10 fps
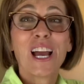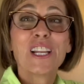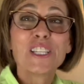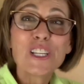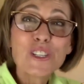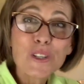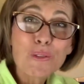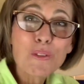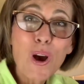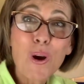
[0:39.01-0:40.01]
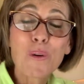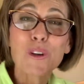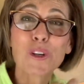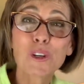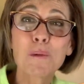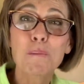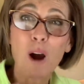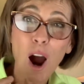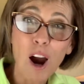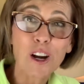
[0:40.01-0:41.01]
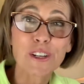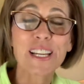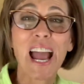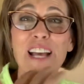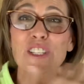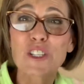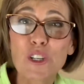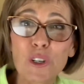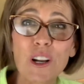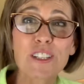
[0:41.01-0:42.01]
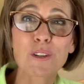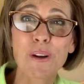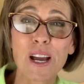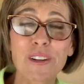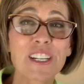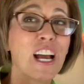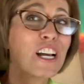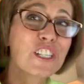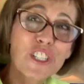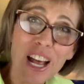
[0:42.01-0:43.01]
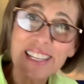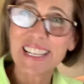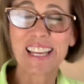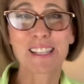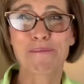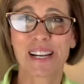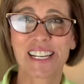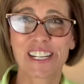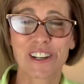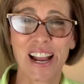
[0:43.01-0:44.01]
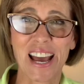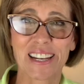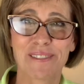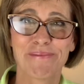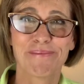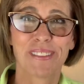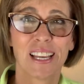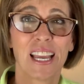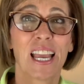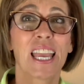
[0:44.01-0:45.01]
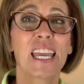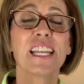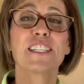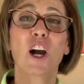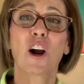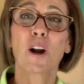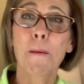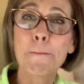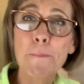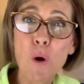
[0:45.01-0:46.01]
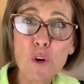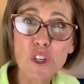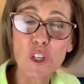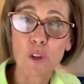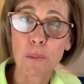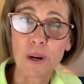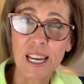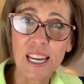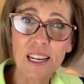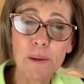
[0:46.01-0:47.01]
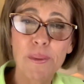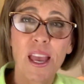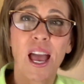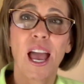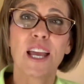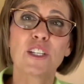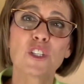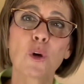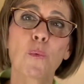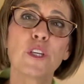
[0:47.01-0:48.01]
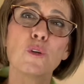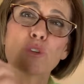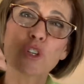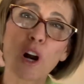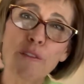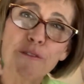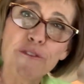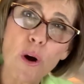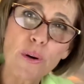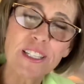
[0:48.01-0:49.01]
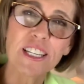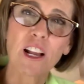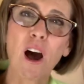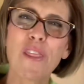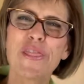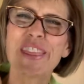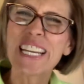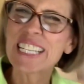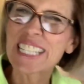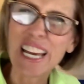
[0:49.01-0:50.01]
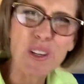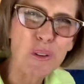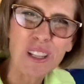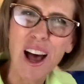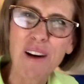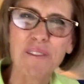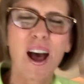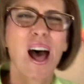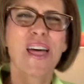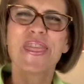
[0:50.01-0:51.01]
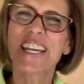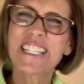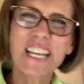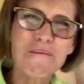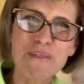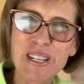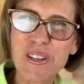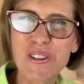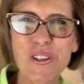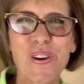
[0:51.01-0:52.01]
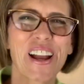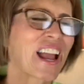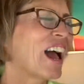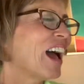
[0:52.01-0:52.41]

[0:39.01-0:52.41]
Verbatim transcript: Did you know your heart has neurons around it just like the brain in your head? It is our emotional brain. And so when you start focusing on things that you love, things that bring you joy,